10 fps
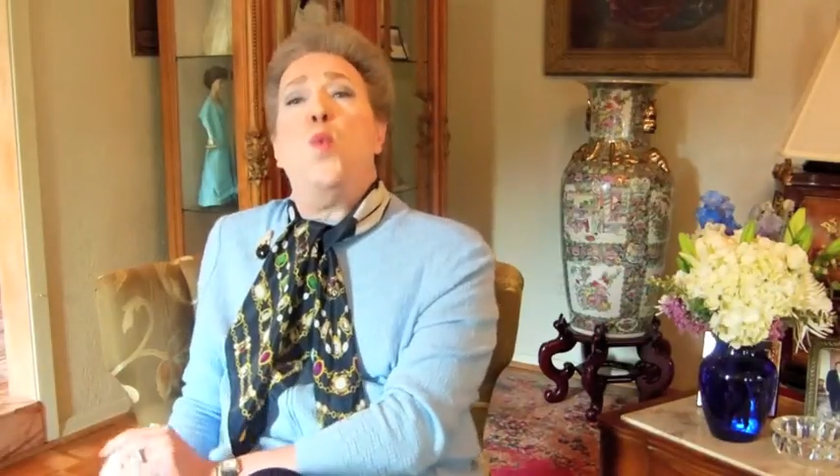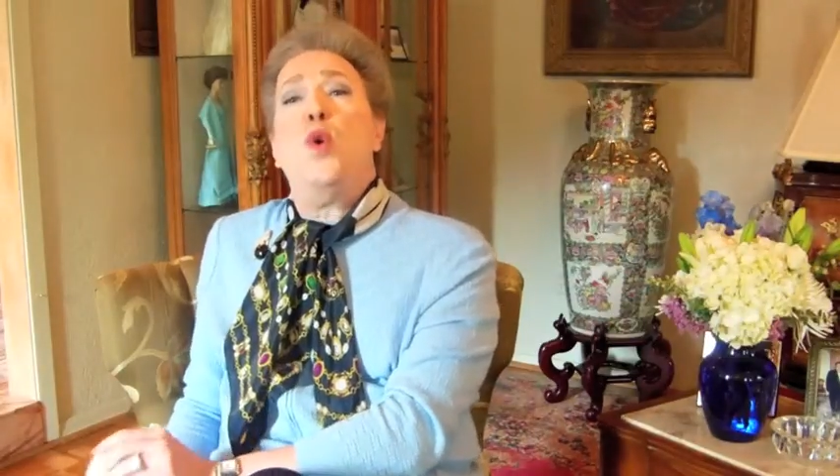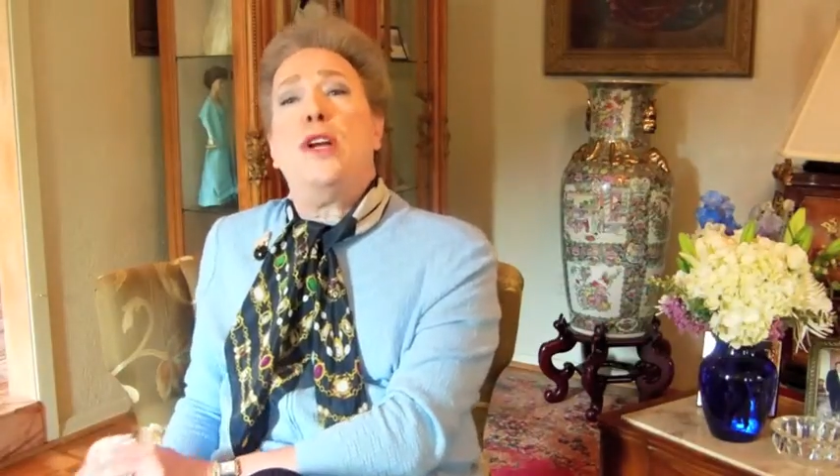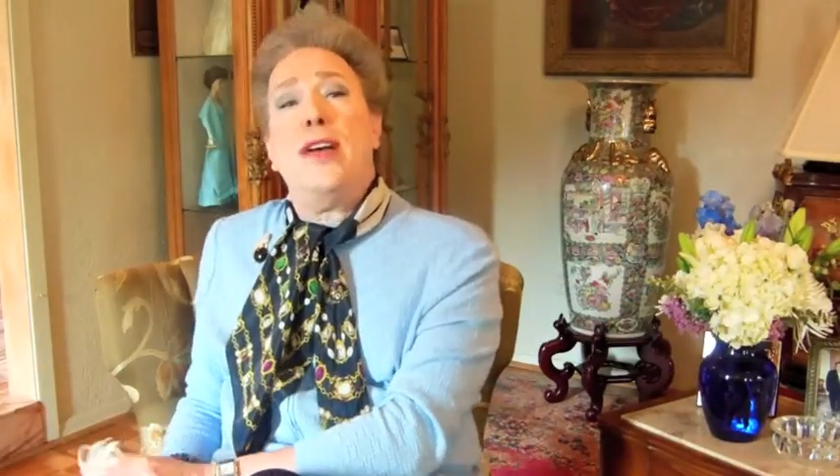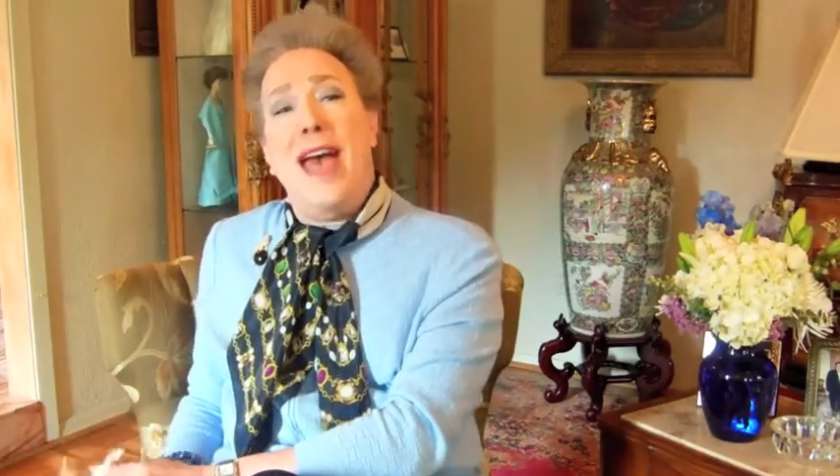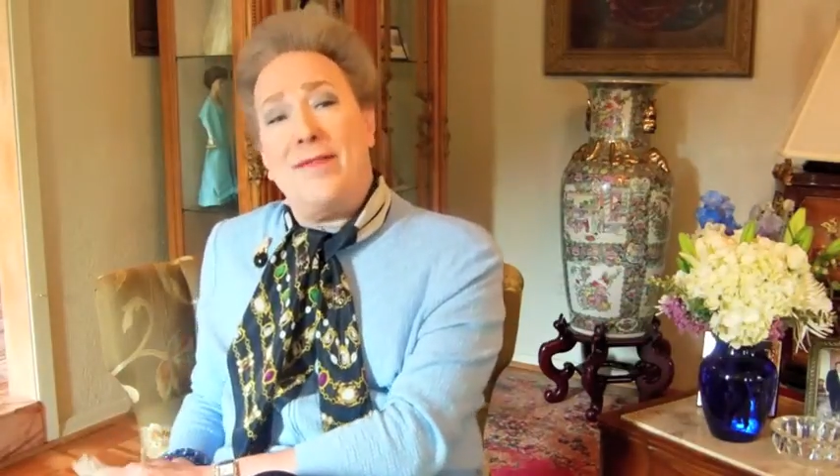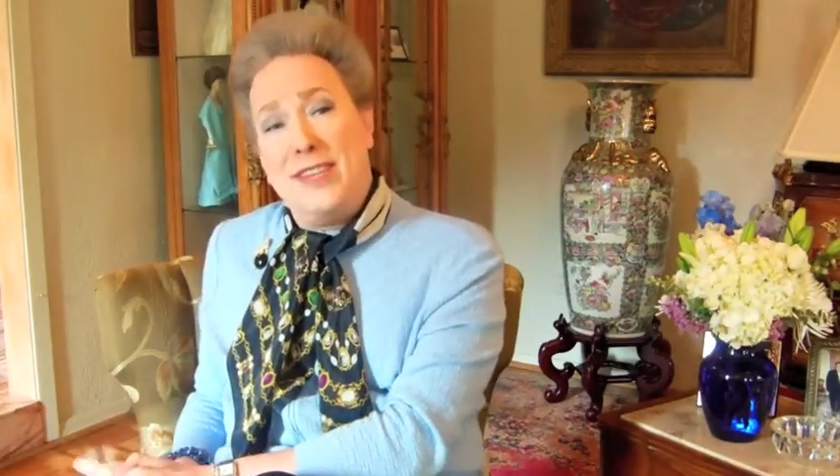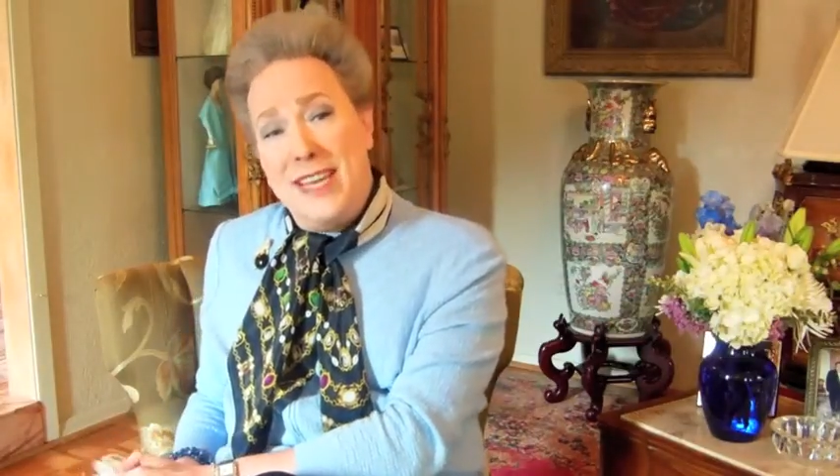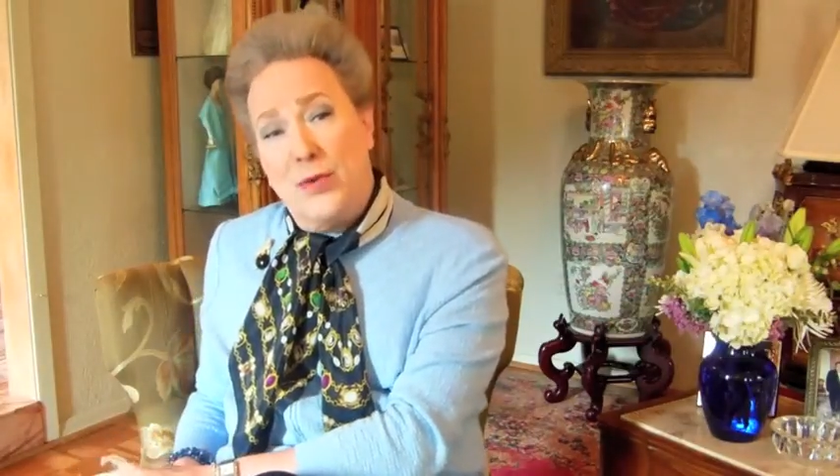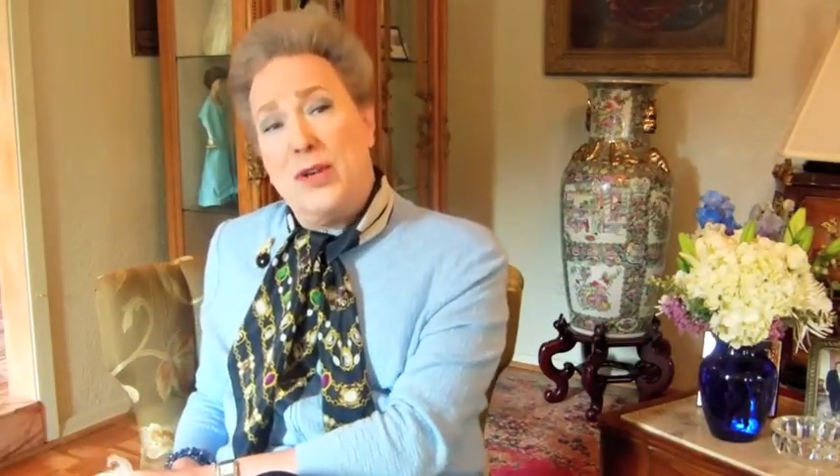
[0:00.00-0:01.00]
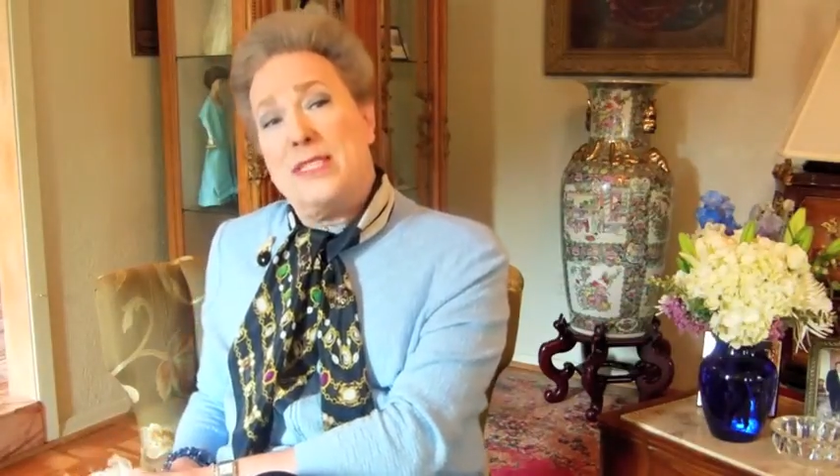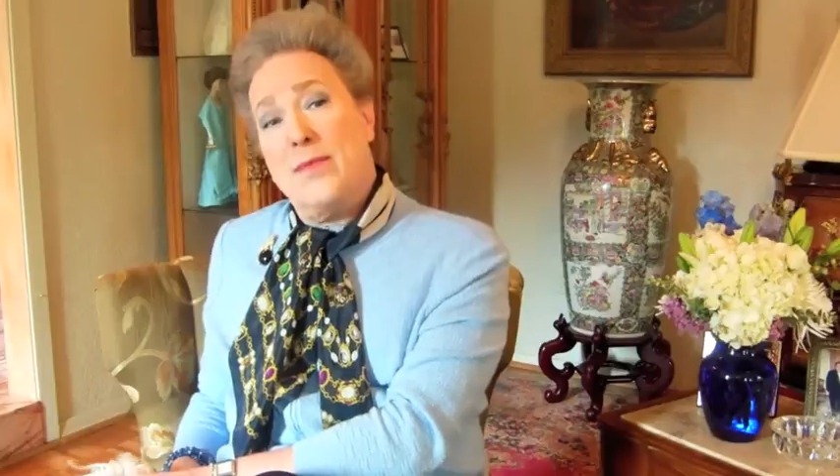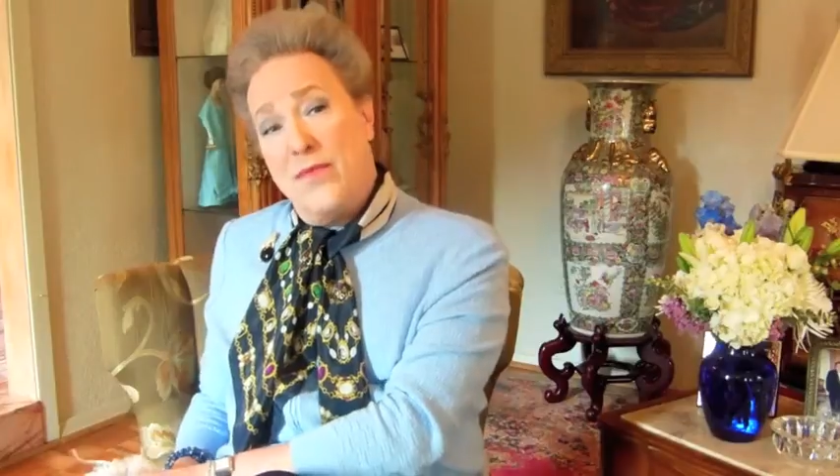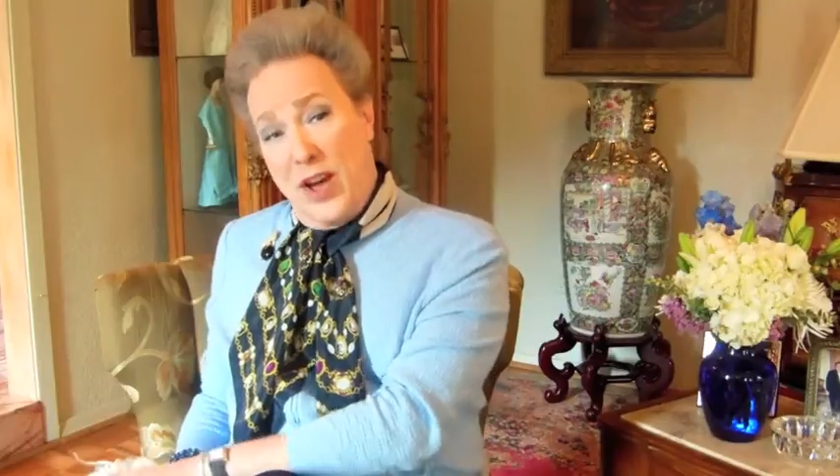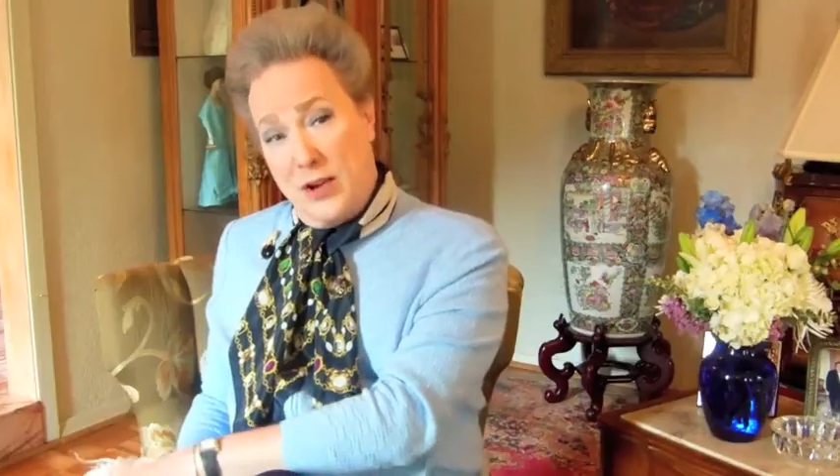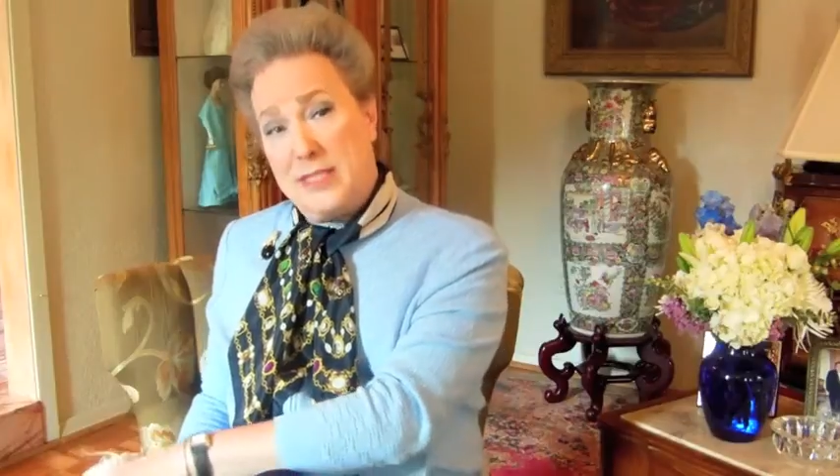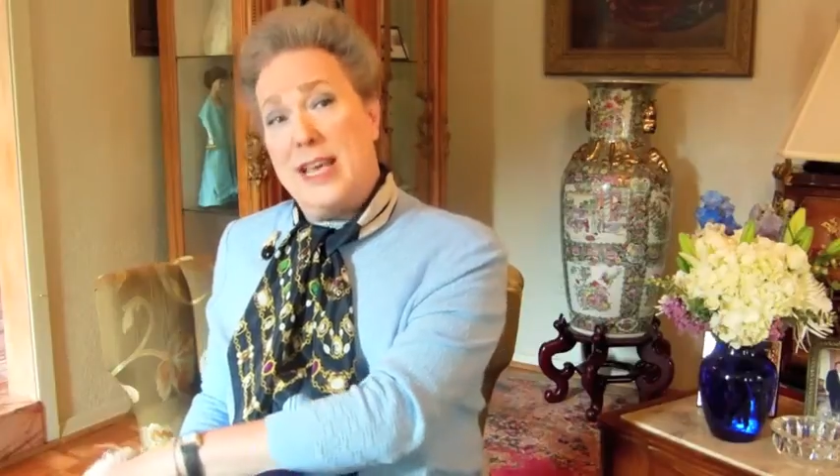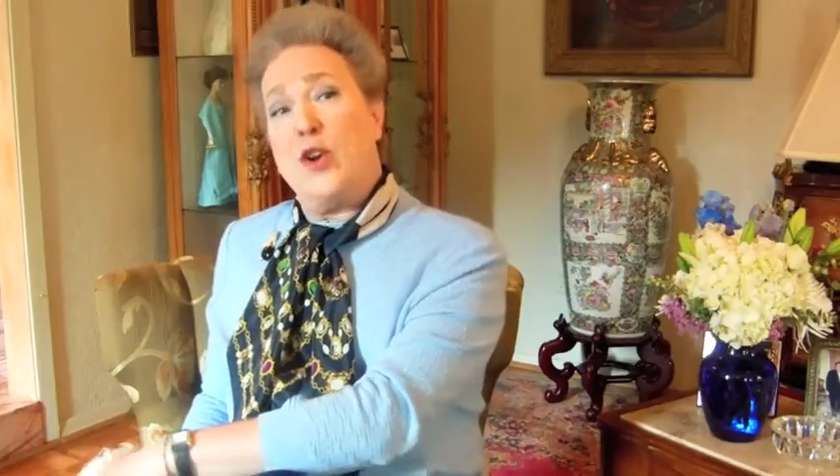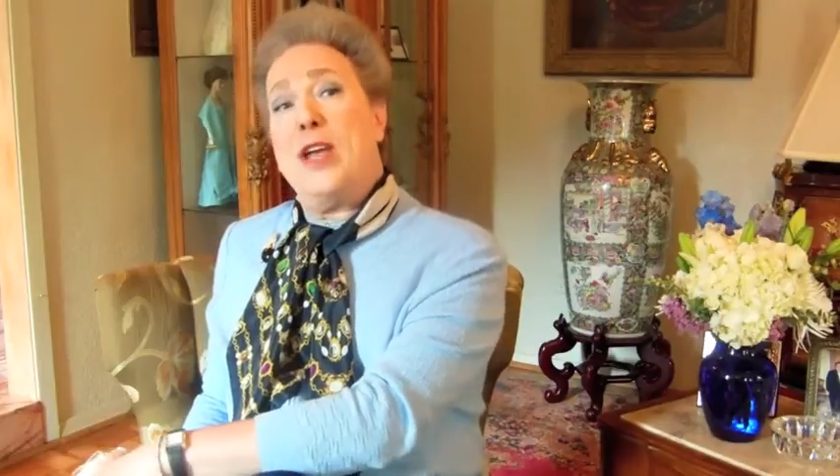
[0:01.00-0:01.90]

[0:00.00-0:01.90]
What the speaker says: We're going to have to get rid of some folks that are